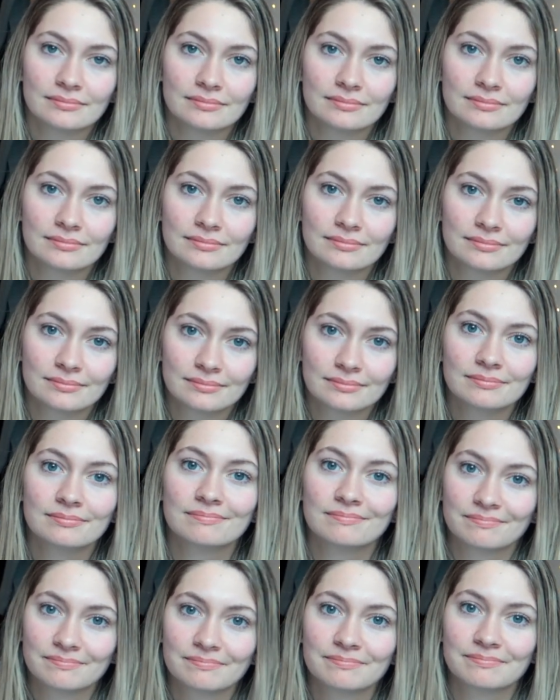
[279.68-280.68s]

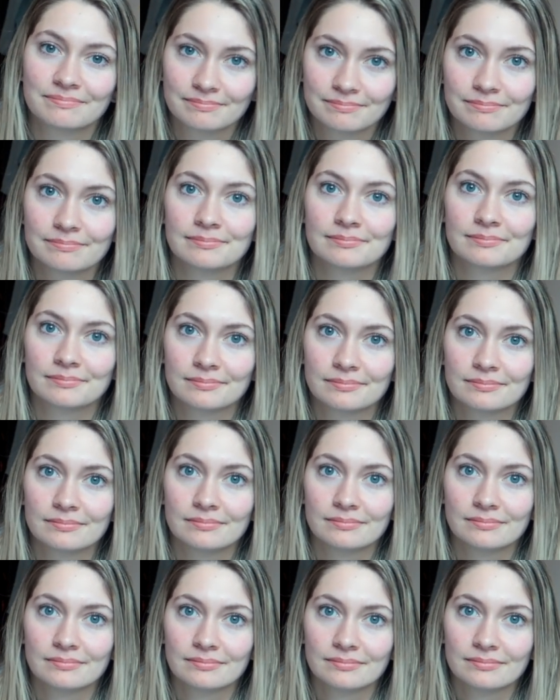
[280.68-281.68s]

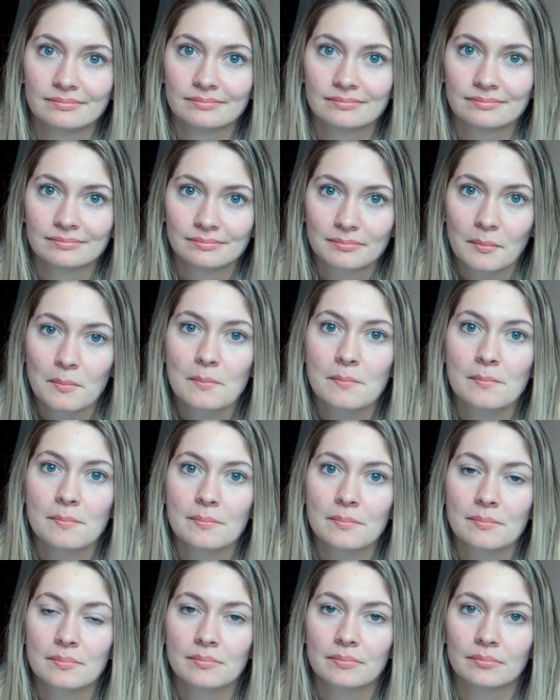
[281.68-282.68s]

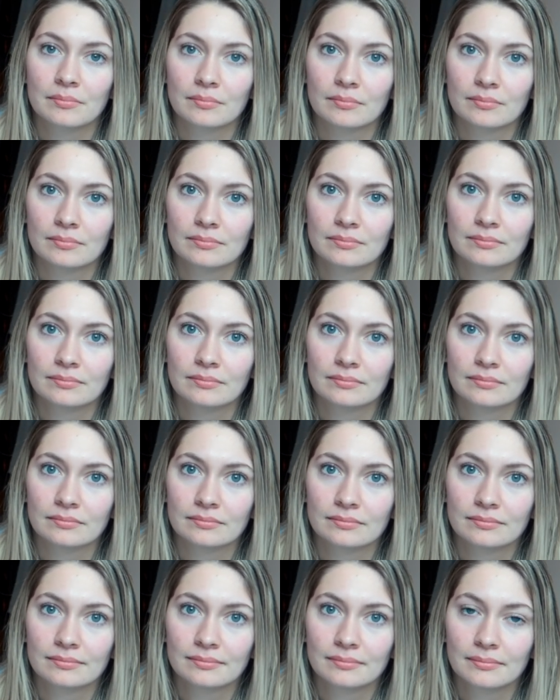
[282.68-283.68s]

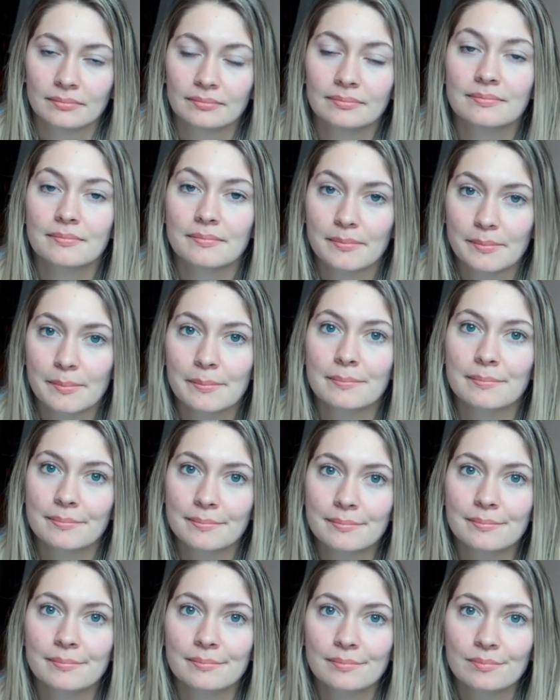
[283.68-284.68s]

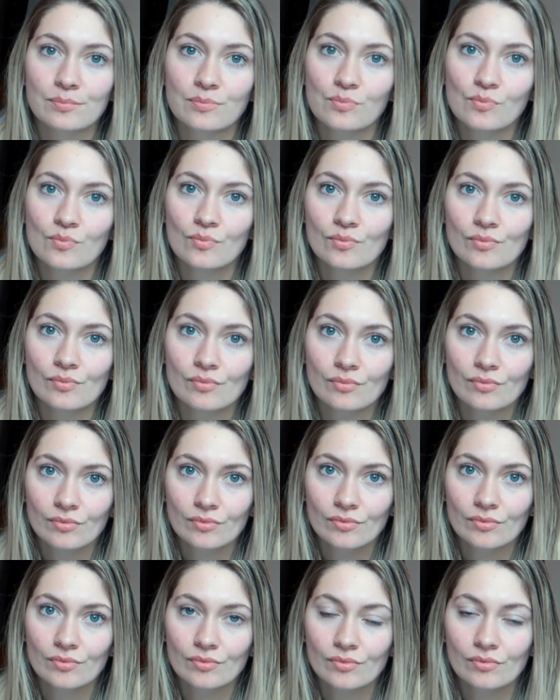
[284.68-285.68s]

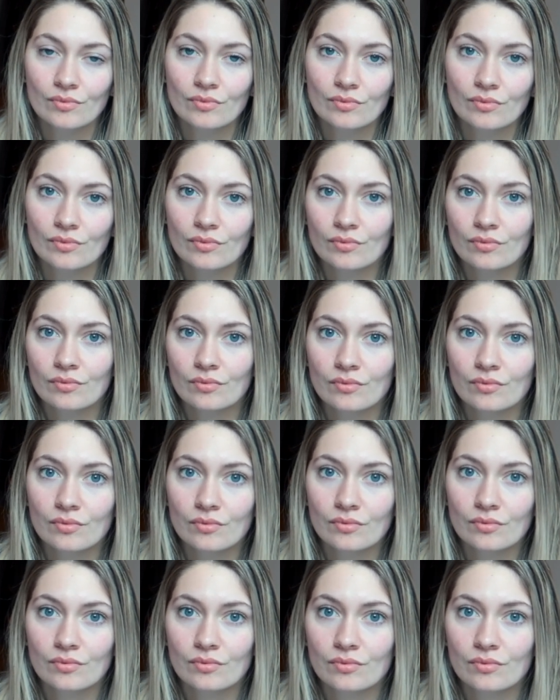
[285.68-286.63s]
(silent)